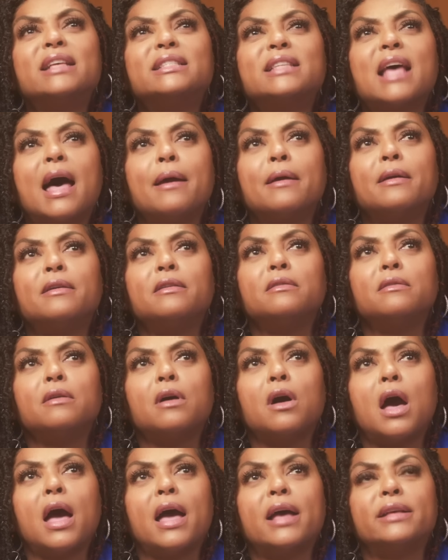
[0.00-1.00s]
as I
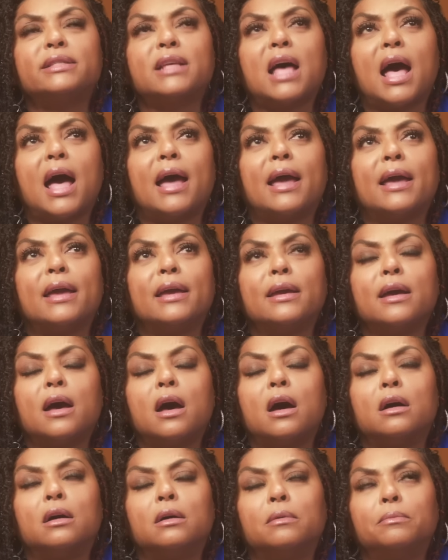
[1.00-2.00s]
as I
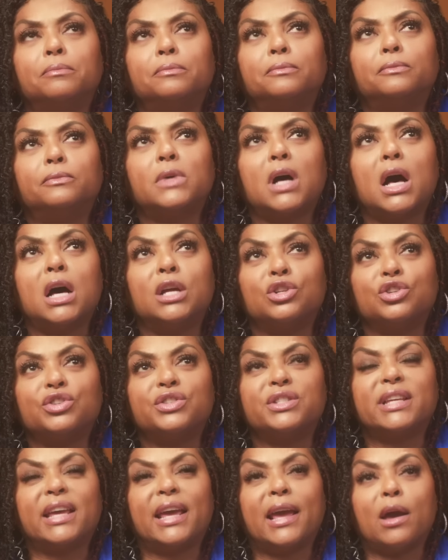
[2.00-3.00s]
um
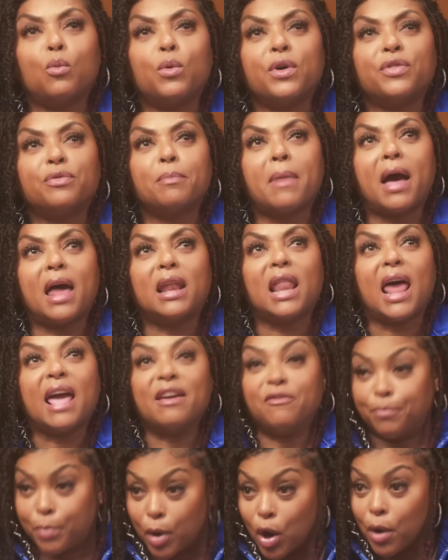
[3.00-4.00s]
understand with my
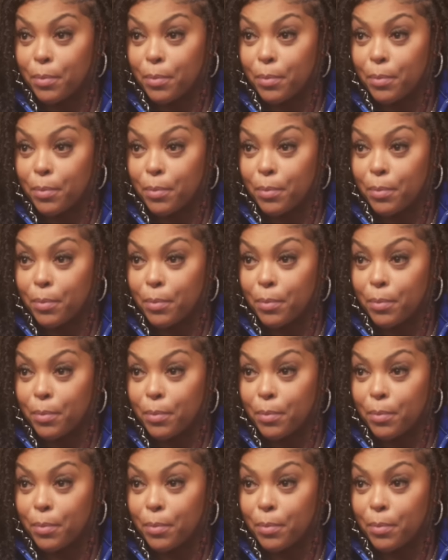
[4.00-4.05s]
life